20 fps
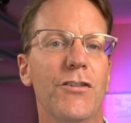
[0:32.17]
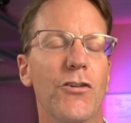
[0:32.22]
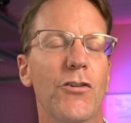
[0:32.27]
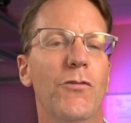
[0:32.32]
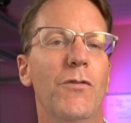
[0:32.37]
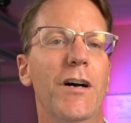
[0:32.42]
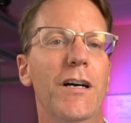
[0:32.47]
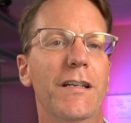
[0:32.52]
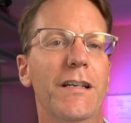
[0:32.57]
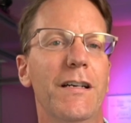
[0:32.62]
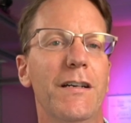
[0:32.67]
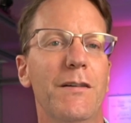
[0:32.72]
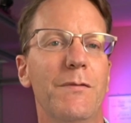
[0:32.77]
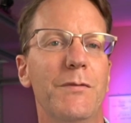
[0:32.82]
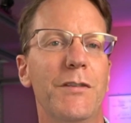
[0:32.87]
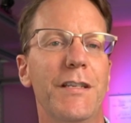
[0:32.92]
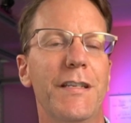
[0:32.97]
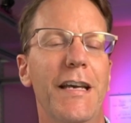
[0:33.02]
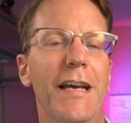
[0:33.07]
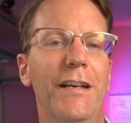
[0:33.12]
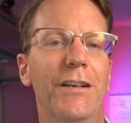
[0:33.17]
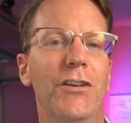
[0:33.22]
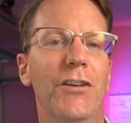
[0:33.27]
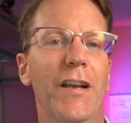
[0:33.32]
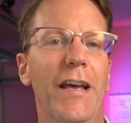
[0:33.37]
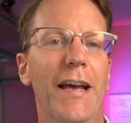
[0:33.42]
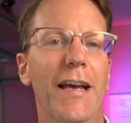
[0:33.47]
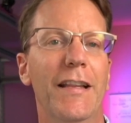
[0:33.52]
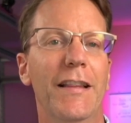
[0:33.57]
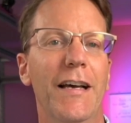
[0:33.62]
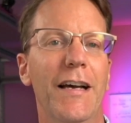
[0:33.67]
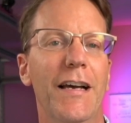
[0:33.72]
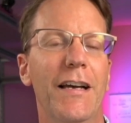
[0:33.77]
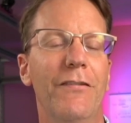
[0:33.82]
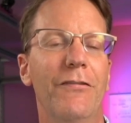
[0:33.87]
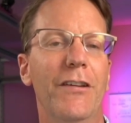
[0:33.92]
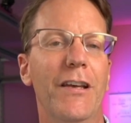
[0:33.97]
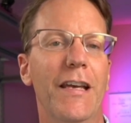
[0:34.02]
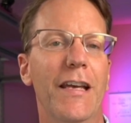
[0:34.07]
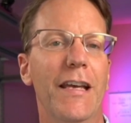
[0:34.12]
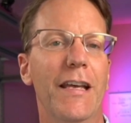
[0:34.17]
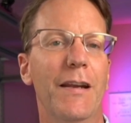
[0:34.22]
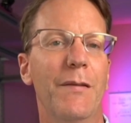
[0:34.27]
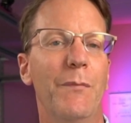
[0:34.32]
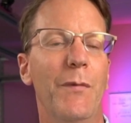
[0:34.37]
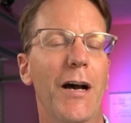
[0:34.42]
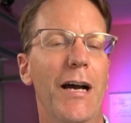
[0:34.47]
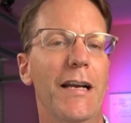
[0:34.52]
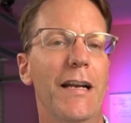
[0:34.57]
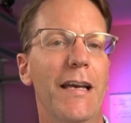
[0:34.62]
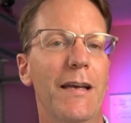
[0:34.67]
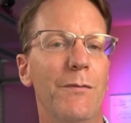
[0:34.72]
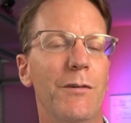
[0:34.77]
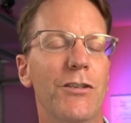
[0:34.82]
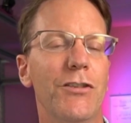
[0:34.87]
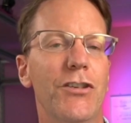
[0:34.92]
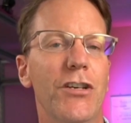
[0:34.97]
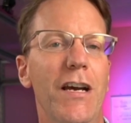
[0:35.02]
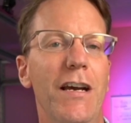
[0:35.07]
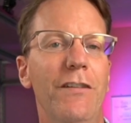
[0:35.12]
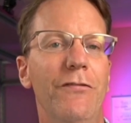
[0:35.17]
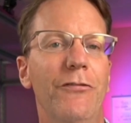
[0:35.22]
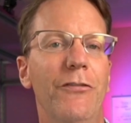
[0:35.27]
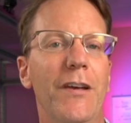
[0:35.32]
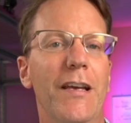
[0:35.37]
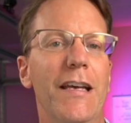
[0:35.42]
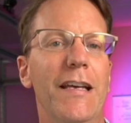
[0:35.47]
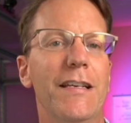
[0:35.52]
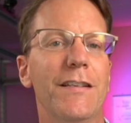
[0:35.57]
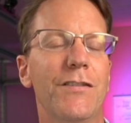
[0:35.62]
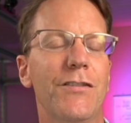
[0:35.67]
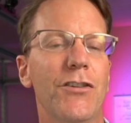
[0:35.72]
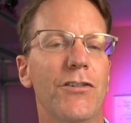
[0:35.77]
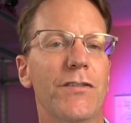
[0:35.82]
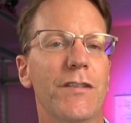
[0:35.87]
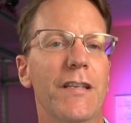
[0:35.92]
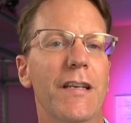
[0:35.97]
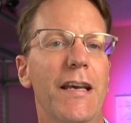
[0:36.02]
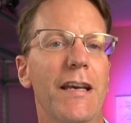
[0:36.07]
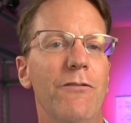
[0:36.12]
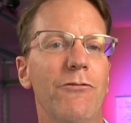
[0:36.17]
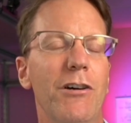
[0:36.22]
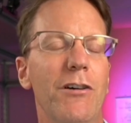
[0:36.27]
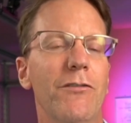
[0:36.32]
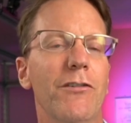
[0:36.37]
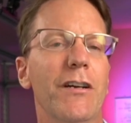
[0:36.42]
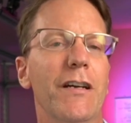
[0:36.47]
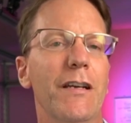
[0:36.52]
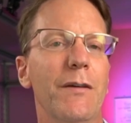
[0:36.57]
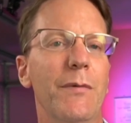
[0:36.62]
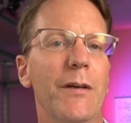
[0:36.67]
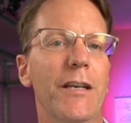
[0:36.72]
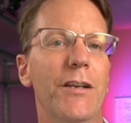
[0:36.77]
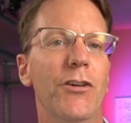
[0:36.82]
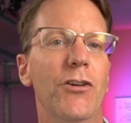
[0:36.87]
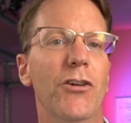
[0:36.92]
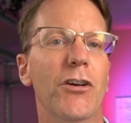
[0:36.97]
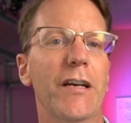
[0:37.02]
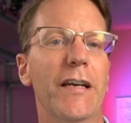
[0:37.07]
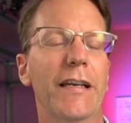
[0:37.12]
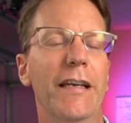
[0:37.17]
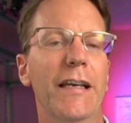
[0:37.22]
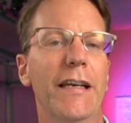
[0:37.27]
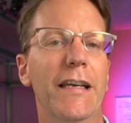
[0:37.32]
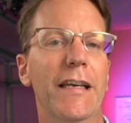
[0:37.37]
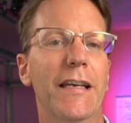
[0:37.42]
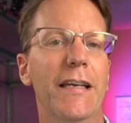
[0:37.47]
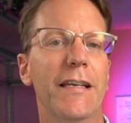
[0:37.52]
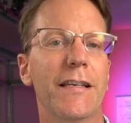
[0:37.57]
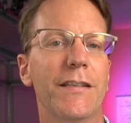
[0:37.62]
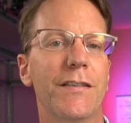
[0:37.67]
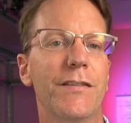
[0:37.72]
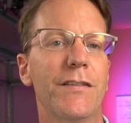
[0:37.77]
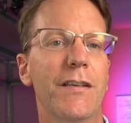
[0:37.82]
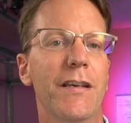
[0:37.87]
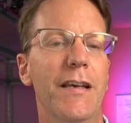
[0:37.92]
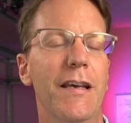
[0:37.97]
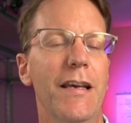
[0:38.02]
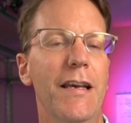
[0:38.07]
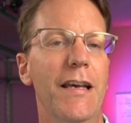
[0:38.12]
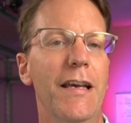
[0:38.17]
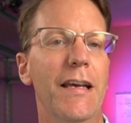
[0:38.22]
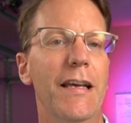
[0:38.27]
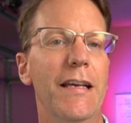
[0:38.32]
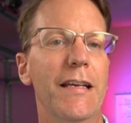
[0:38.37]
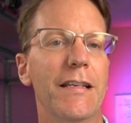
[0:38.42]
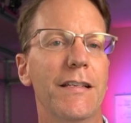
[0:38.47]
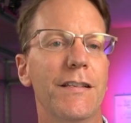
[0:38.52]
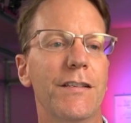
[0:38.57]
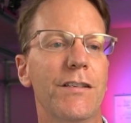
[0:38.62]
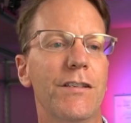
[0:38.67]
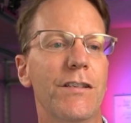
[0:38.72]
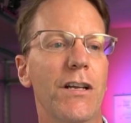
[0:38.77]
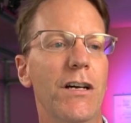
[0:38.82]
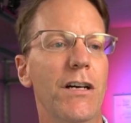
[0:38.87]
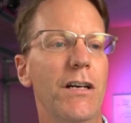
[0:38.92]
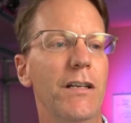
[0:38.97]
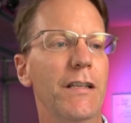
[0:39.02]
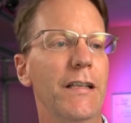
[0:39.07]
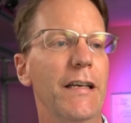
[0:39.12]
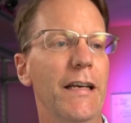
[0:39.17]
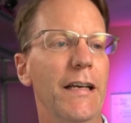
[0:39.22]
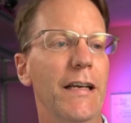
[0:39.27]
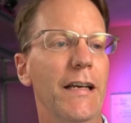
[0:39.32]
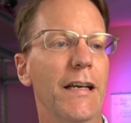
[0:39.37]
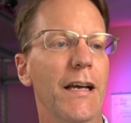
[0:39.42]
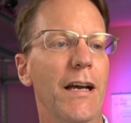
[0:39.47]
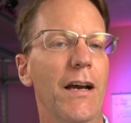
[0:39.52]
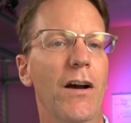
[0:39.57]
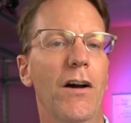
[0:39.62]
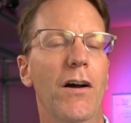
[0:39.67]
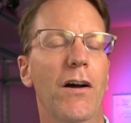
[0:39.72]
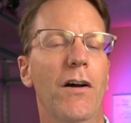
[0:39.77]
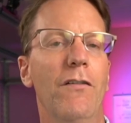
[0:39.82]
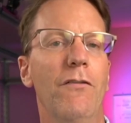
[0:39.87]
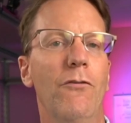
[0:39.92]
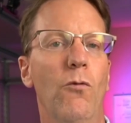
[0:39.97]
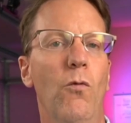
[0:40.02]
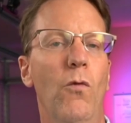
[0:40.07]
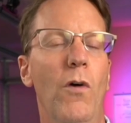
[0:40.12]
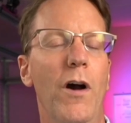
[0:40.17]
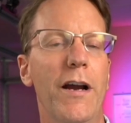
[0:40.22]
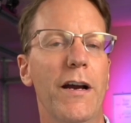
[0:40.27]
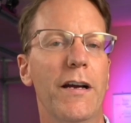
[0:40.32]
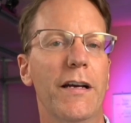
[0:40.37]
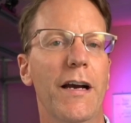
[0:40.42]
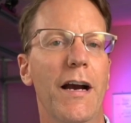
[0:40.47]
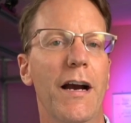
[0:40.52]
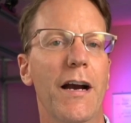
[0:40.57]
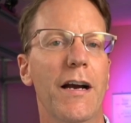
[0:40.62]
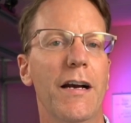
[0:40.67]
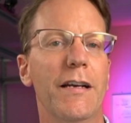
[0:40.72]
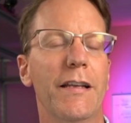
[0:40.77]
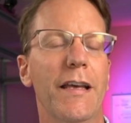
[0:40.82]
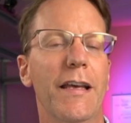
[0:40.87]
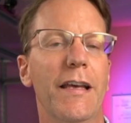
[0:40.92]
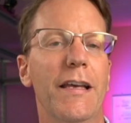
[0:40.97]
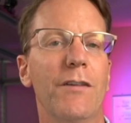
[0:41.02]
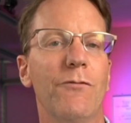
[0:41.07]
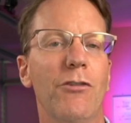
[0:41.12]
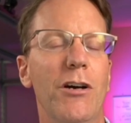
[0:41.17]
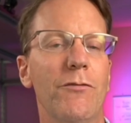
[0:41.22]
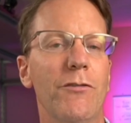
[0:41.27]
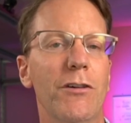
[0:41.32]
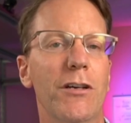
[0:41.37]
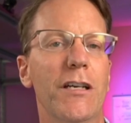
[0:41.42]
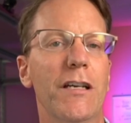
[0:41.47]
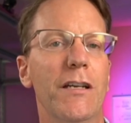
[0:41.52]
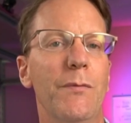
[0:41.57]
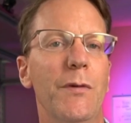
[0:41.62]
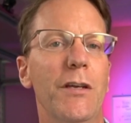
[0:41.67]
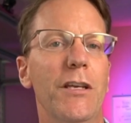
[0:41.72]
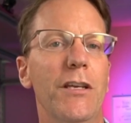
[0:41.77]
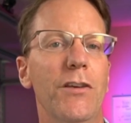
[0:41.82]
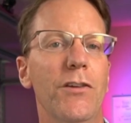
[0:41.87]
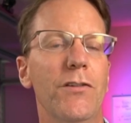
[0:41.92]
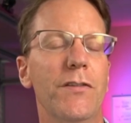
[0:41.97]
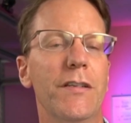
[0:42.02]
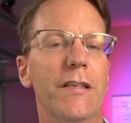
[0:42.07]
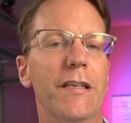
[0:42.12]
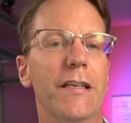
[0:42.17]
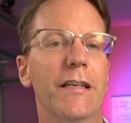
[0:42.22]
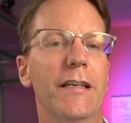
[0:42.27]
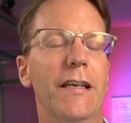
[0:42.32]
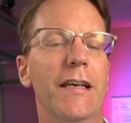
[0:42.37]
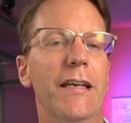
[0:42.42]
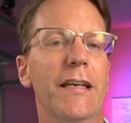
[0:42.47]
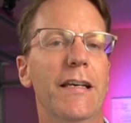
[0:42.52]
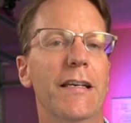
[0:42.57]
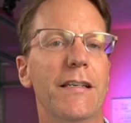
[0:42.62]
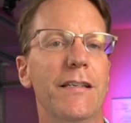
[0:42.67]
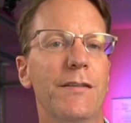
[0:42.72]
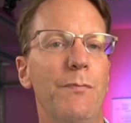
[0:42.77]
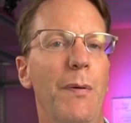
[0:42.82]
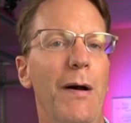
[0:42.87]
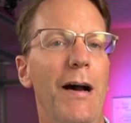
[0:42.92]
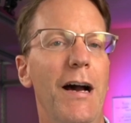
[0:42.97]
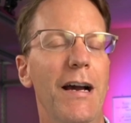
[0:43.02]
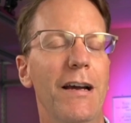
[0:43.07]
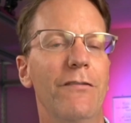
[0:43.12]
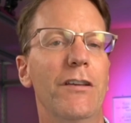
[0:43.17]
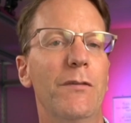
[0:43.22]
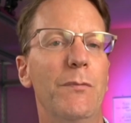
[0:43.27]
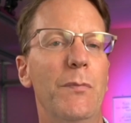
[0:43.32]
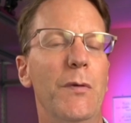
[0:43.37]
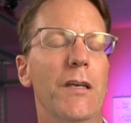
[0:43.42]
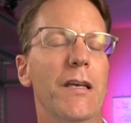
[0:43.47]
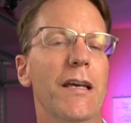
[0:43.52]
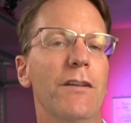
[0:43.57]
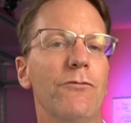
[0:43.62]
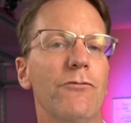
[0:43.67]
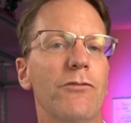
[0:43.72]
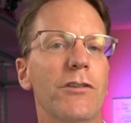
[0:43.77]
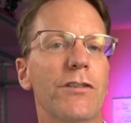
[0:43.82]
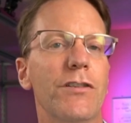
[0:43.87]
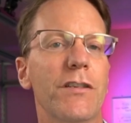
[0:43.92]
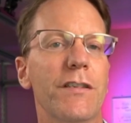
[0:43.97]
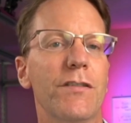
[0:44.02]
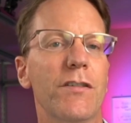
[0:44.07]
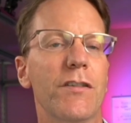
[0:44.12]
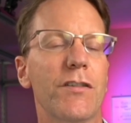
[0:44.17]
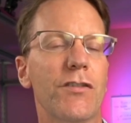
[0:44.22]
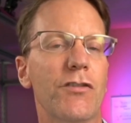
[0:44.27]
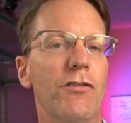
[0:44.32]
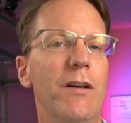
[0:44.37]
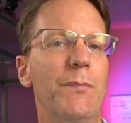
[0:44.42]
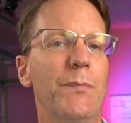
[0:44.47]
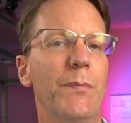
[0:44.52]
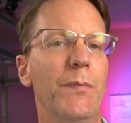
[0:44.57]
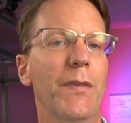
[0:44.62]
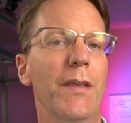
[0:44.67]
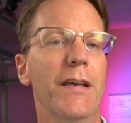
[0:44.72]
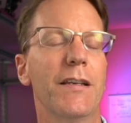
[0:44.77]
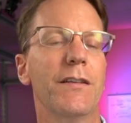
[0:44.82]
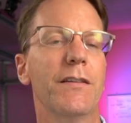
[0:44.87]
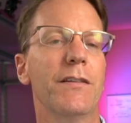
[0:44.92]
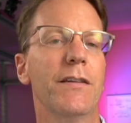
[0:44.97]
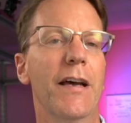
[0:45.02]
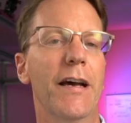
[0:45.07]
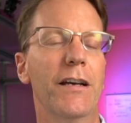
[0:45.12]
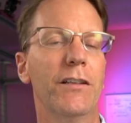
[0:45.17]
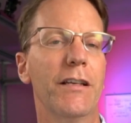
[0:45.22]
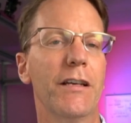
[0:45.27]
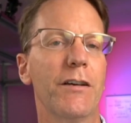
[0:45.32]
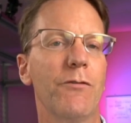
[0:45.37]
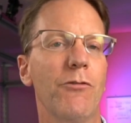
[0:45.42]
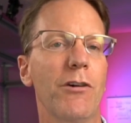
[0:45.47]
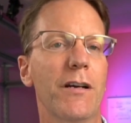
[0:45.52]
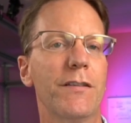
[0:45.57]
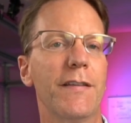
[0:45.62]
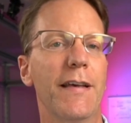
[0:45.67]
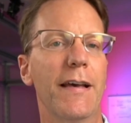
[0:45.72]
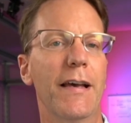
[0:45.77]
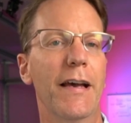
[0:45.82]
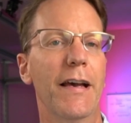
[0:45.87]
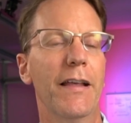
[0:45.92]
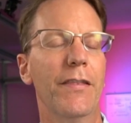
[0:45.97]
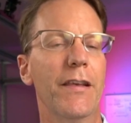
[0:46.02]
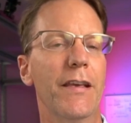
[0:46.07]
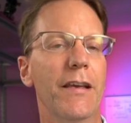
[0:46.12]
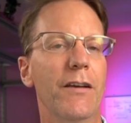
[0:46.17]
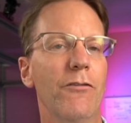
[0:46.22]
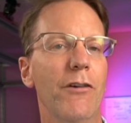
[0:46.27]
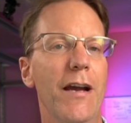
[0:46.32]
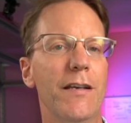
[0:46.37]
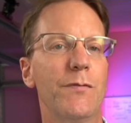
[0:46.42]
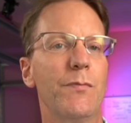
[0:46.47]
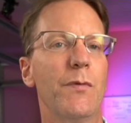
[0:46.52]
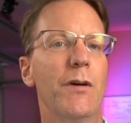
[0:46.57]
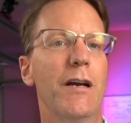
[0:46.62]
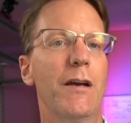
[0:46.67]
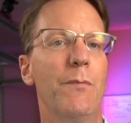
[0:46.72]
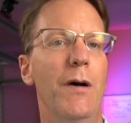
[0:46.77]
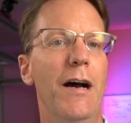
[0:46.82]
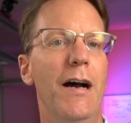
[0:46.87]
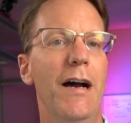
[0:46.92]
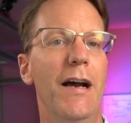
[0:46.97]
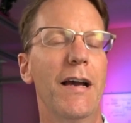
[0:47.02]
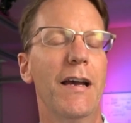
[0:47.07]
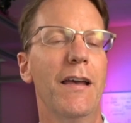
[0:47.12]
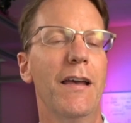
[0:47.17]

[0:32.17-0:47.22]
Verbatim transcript: welcome to TechnoDad Life, and my name is Jeff, and so today what we're going to be doing is installing WireGuard, and what we're going to be using is PiVPN, which is a script that not only works on the Raspberry Pi,